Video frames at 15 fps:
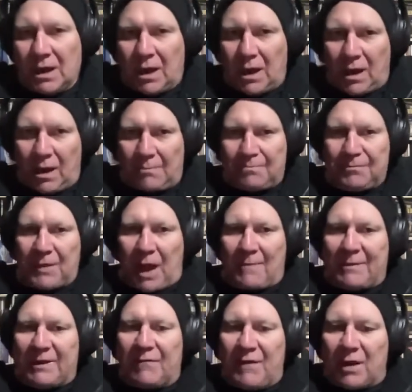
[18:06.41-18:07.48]

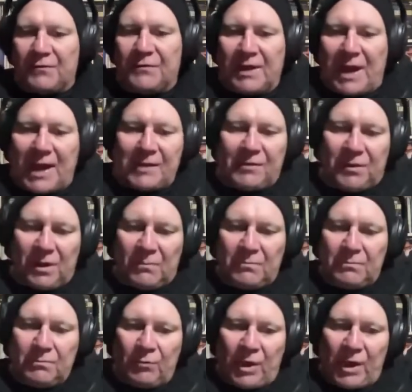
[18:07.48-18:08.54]
I've overlaid
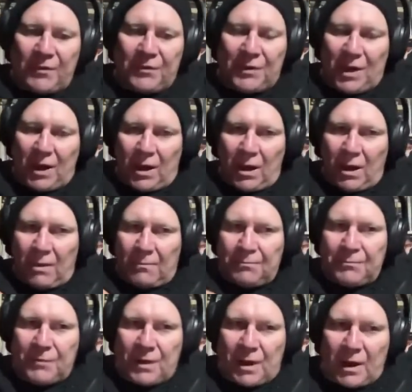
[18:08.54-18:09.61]
them with a
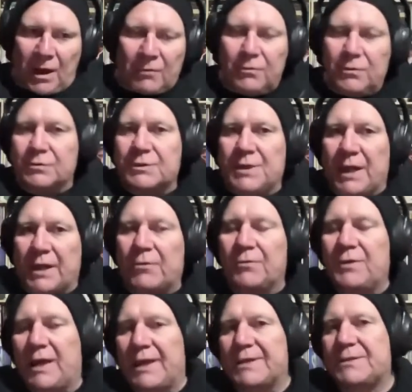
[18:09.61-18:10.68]
local snake
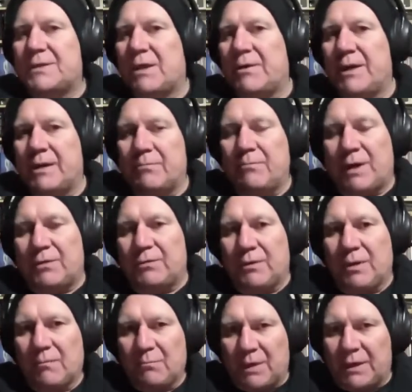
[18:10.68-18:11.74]
called the Anatolian
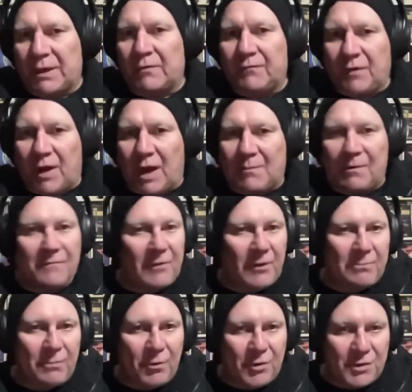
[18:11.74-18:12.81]
meadow viper,
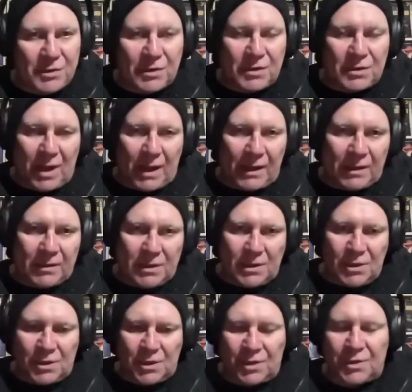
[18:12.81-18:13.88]
very poisonous snake
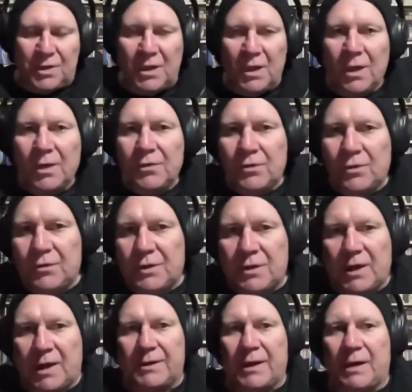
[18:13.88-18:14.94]
indigenous to the
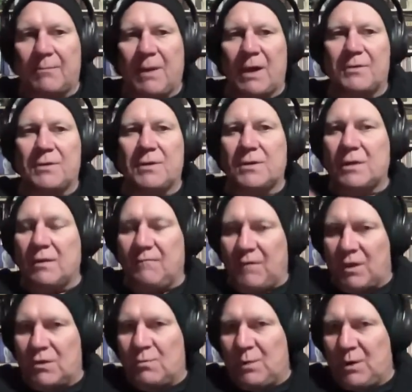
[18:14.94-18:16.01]
Tek Mountains, and it
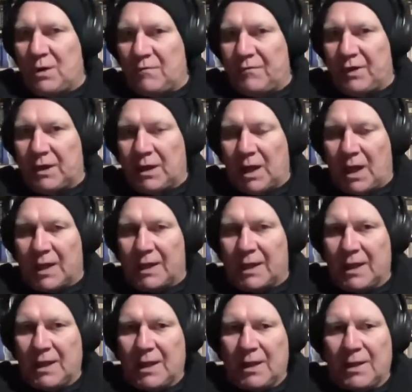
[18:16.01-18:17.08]
fits perfectly.
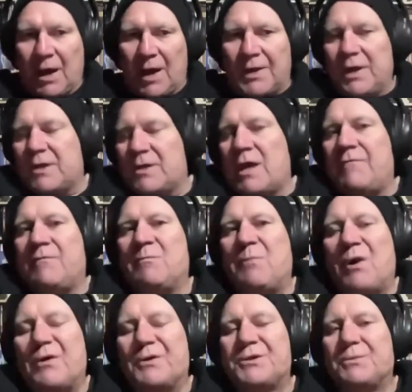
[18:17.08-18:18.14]
And it's even
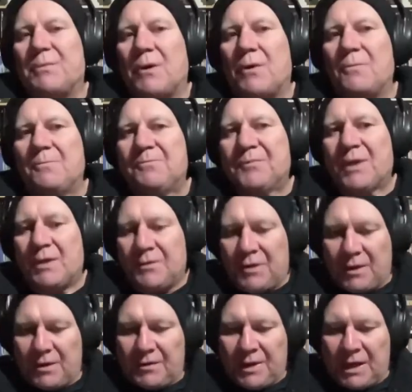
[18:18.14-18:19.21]
possible
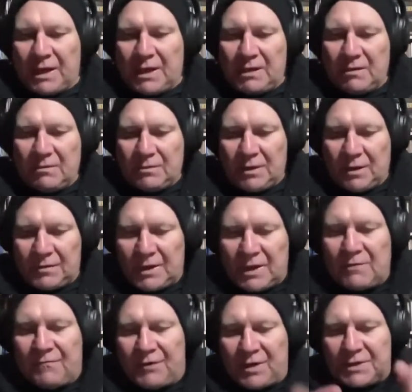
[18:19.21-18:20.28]
that
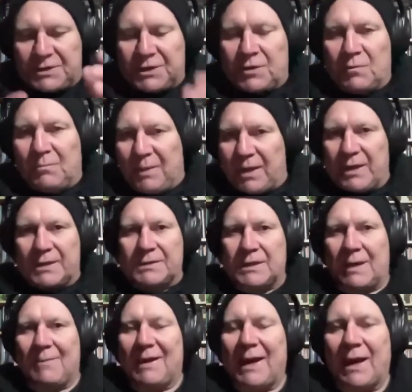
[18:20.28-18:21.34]
these vertical pillars
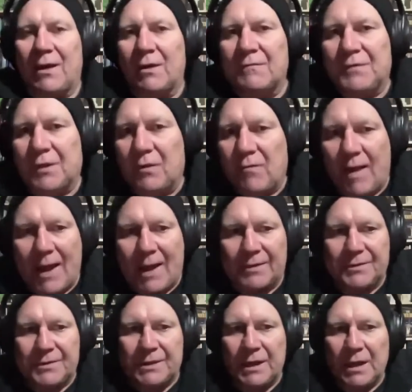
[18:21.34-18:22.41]
coming out of the
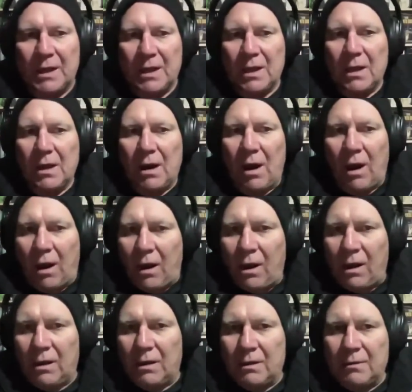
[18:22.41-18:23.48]
ground
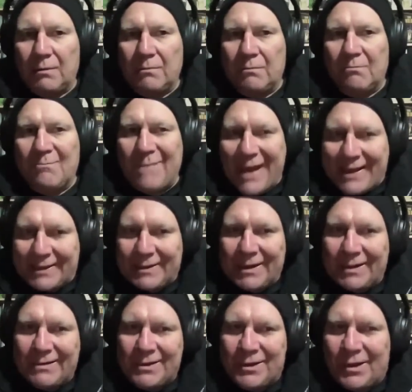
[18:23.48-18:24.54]
are meant,
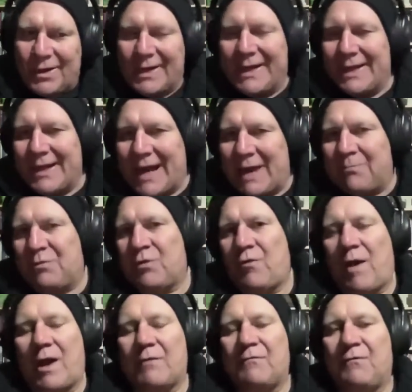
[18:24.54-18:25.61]
certainly in
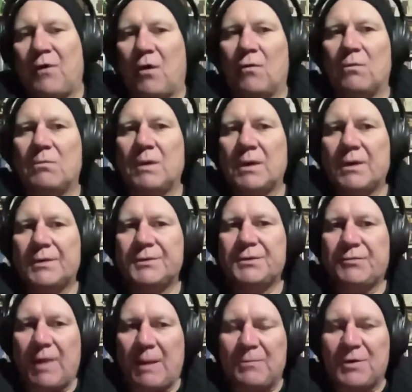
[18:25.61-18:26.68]
abstract form,
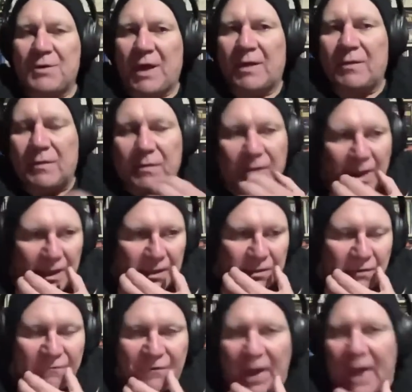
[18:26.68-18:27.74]
to represent the
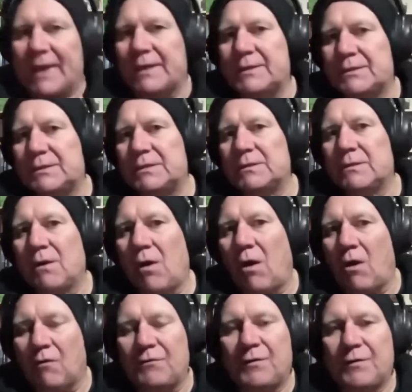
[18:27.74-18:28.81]
fangs
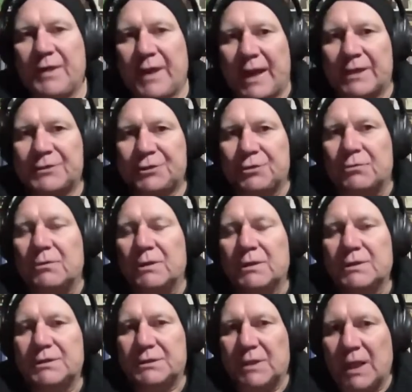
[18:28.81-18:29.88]
of the actual
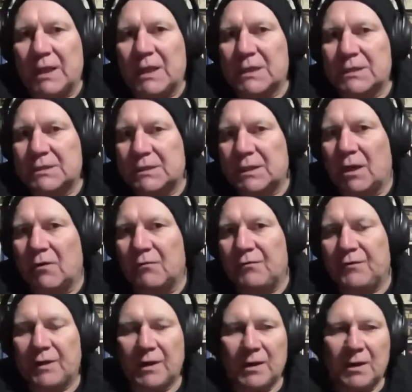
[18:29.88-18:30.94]
snake
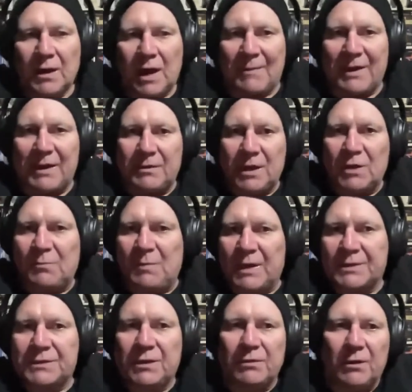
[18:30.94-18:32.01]
itself. These
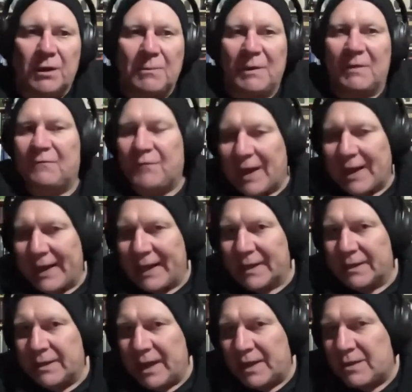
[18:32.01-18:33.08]
pillars do look a bit
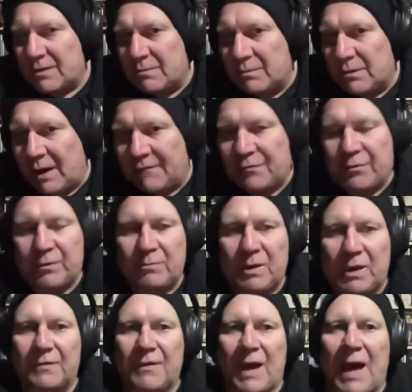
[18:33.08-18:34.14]
phallic, yes, you have to
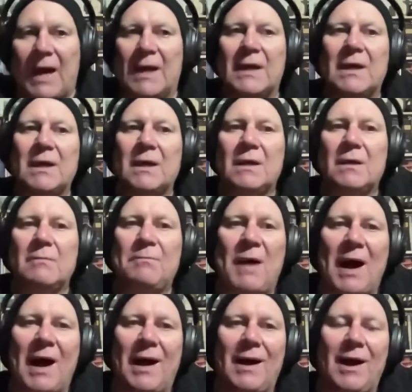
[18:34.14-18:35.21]
admit that,
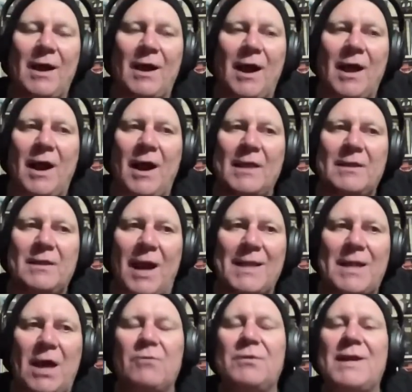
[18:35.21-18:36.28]
but I
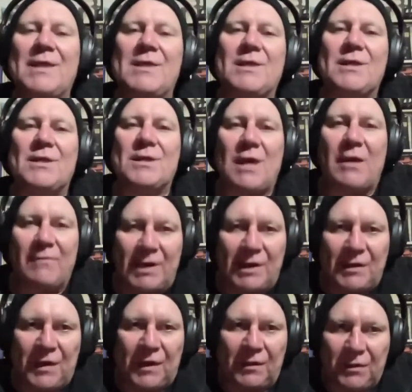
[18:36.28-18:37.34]
don't
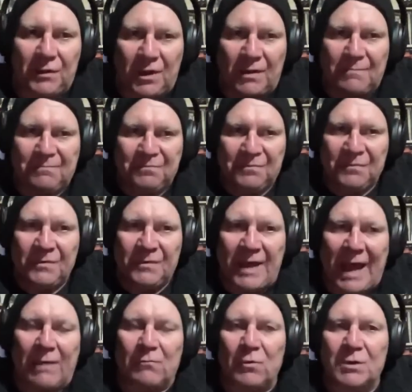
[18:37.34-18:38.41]
necessarily think
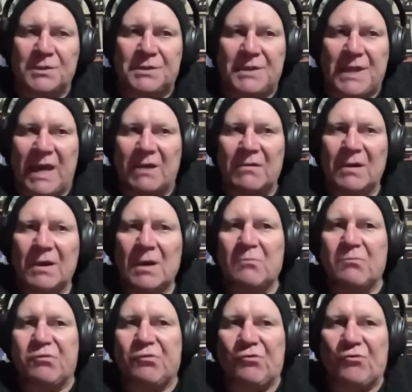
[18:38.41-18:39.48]
that was their
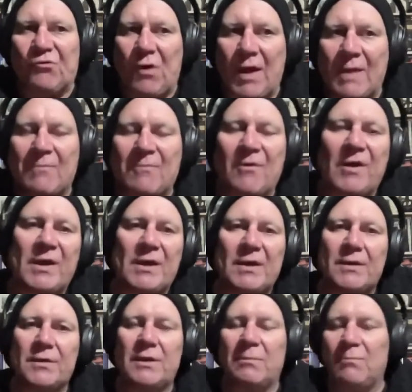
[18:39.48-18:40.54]
primary
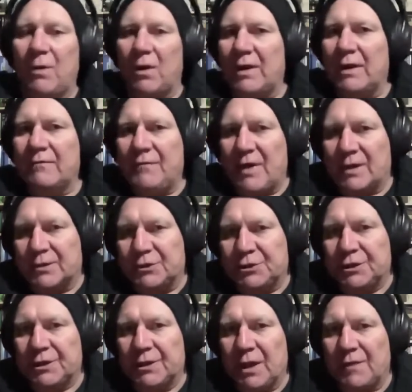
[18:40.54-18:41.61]
symbolic
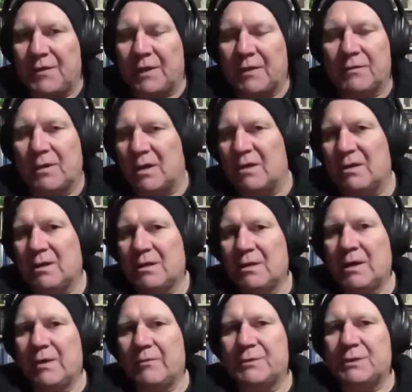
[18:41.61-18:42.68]
function. I think that
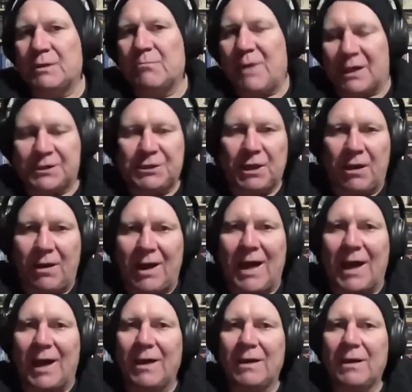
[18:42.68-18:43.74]
it was a much
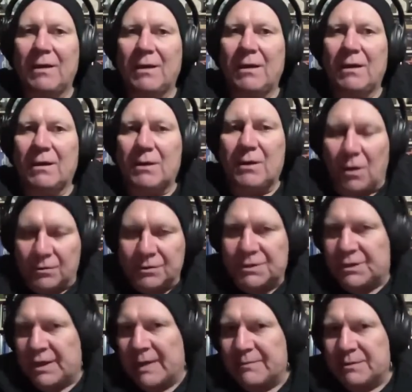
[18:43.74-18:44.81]
higher
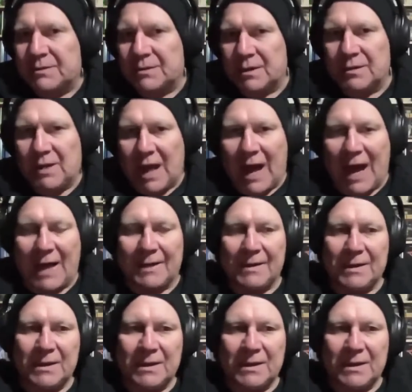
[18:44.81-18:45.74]
concept than that.